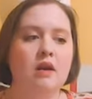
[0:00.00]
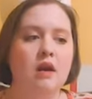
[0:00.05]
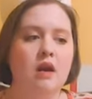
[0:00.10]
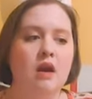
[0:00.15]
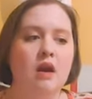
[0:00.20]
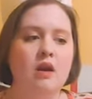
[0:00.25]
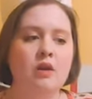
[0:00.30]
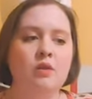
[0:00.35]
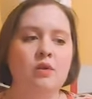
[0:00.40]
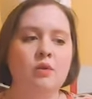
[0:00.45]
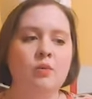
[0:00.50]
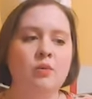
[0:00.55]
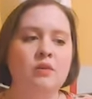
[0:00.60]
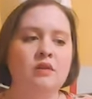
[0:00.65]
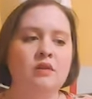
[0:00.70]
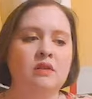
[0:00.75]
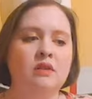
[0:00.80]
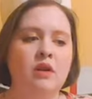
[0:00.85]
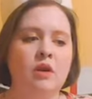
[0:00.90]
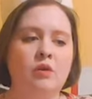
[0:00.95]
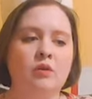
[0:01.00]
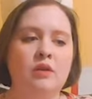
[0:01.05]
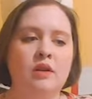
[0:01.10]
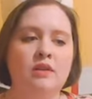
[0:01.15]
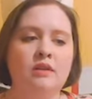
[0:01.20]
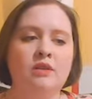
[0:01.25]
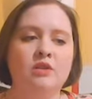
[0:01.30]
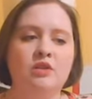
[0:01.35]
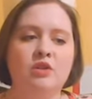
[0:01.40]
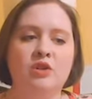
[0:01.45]
Arthur was alone at
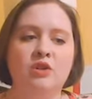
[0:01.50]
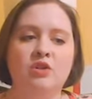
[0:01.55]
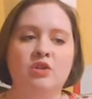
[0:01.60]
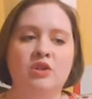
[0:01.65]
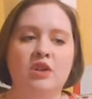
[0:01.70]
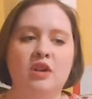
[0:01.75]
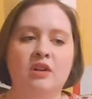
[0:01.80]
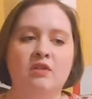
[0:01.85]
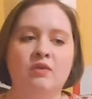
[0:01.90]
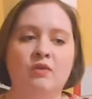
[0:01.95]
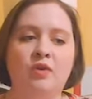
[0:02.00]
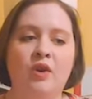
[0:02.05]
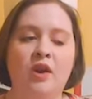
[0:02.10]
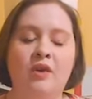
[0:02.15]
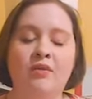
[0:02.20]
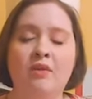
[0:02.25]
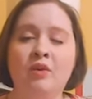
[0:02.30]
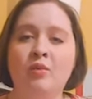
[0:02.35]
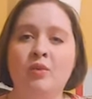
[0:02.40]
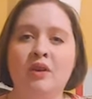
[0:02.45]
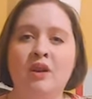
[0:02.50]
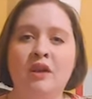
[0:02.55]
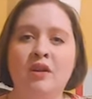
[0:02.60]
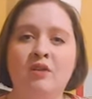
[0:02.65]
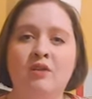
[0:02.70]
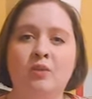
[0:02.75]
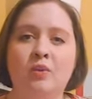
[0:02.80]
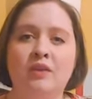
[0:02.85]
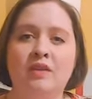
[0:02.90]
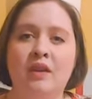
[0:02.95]
the churchyard, for everyone
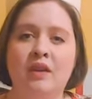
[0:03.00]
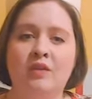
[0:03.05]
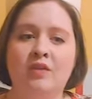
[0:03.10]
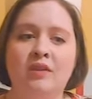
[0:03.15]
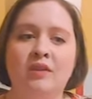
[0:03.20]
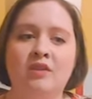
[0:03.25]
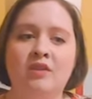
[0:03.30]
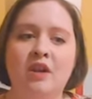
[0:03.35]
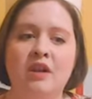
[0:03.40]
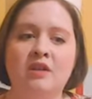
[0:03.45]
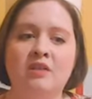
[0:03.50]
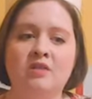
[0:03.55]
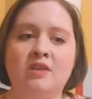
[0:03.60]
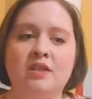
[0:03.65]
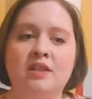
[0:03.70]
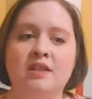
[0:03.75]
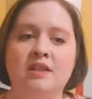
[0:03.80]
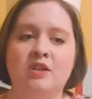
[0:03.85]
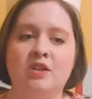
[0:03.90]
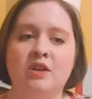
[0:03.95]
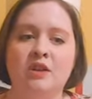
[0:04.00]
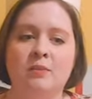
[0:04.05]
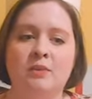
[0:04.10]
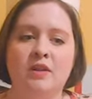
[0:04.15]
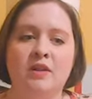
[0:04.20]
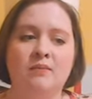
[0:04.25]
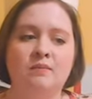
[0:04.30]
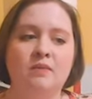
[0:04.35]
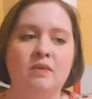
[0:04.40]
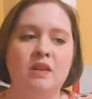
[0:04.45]
else was at the jousting tournament.